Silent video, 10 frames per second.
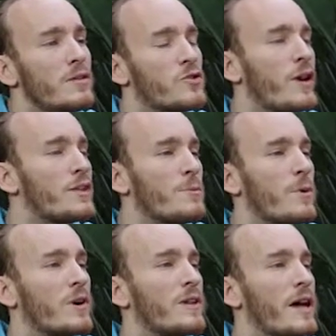
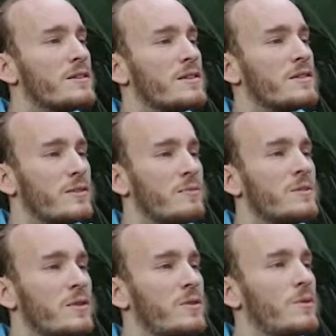transported that system
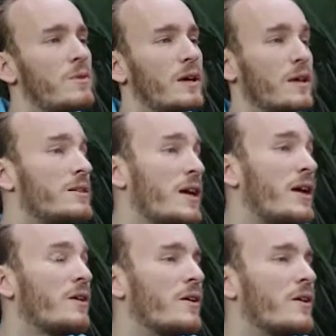to a
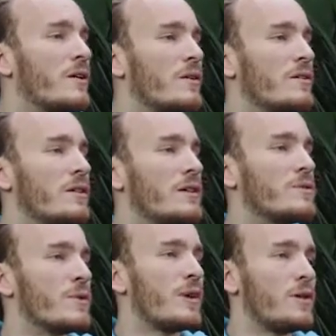container
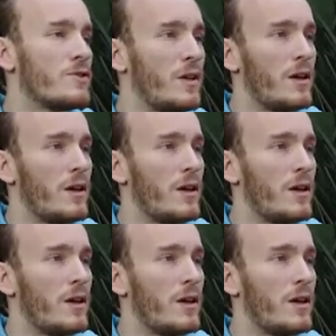is really intriguing.